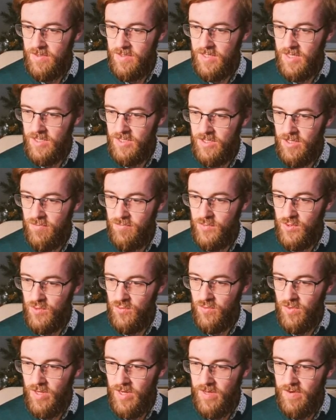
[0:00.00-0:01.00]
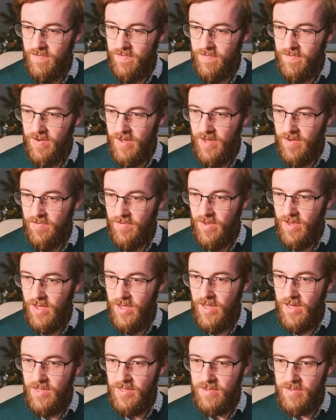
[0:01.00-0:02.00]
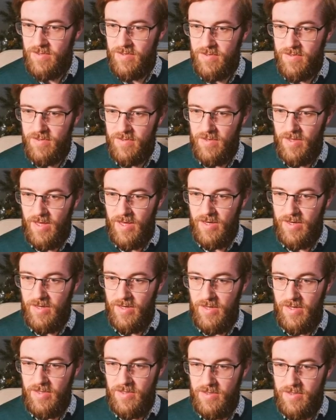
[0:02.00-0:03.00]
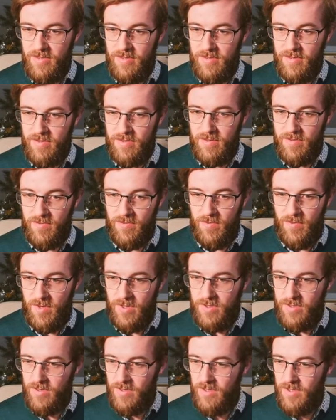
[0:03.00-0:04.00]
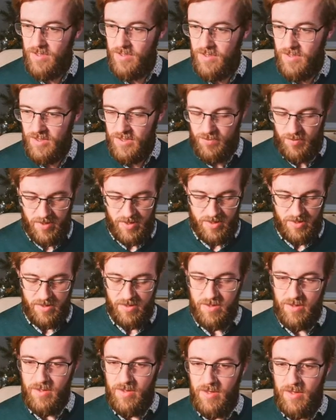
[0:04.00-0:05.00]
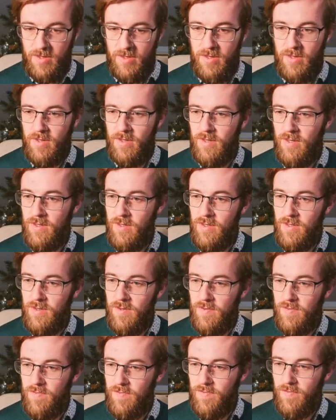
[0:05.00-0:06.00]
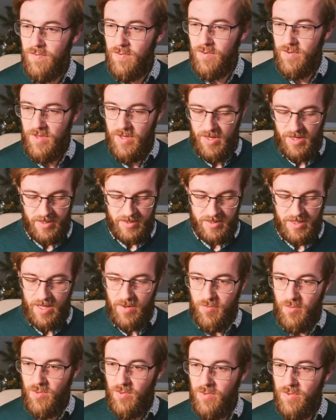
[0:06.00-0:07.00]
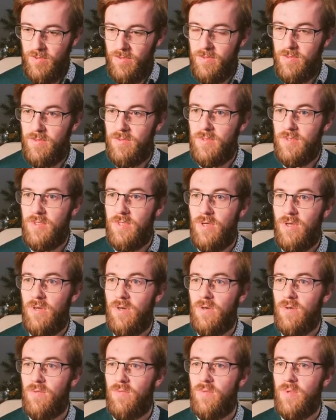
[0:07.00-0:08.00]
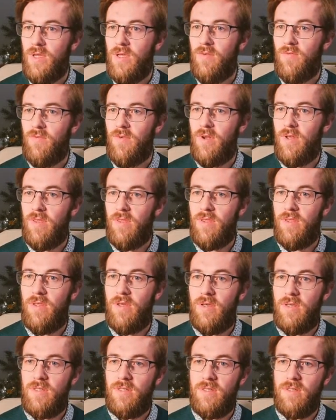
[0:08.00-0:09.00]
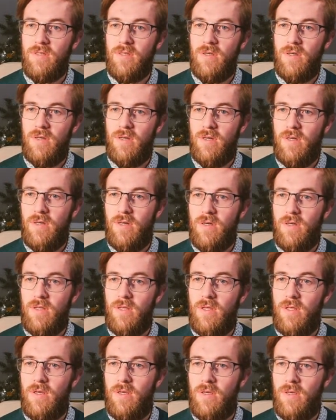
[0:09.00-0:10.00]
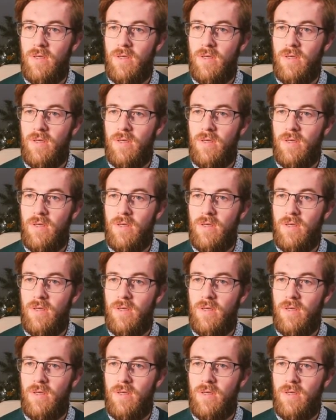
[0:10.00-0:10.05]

Checksum 2858. That is what is expected for the example. So we can run this on